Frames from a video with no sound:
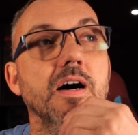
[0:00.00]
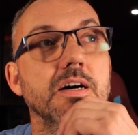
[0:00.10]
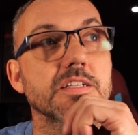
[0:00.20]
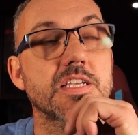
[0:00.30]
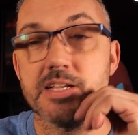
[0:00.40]

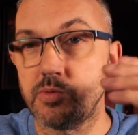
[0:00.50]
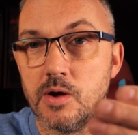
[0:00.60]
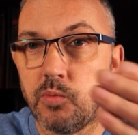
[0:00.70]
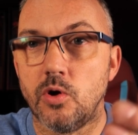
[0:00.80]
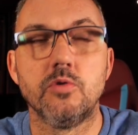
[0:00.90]
So that's why
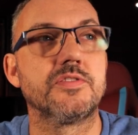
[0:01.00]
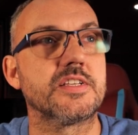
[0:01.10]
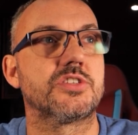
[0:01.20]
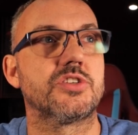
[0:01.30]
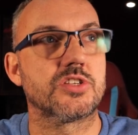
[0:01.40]
Wolves
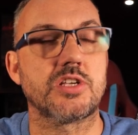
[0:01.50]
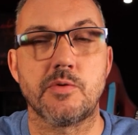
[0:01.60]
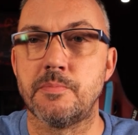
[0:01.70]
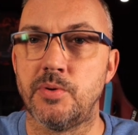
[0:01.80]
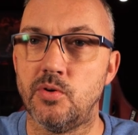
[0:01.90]
is just so
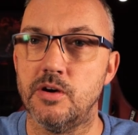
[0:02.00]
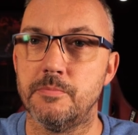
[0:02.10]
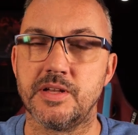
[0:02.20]
important,